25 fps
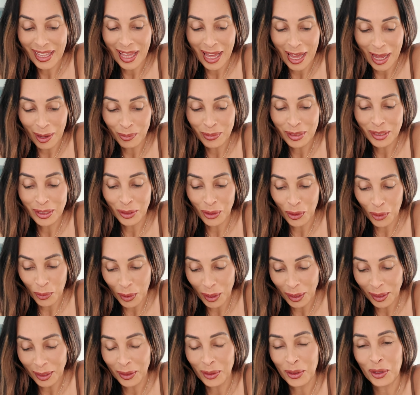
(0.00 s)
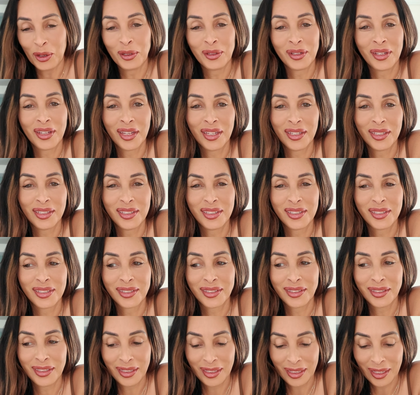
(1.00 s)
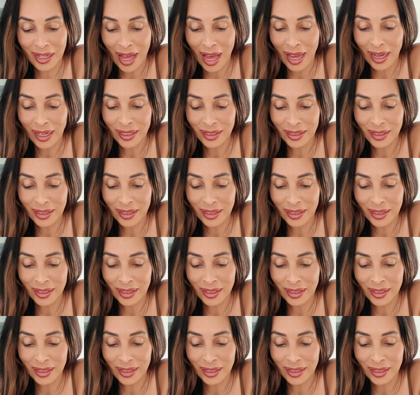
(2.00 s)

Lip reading: I'm still working on because I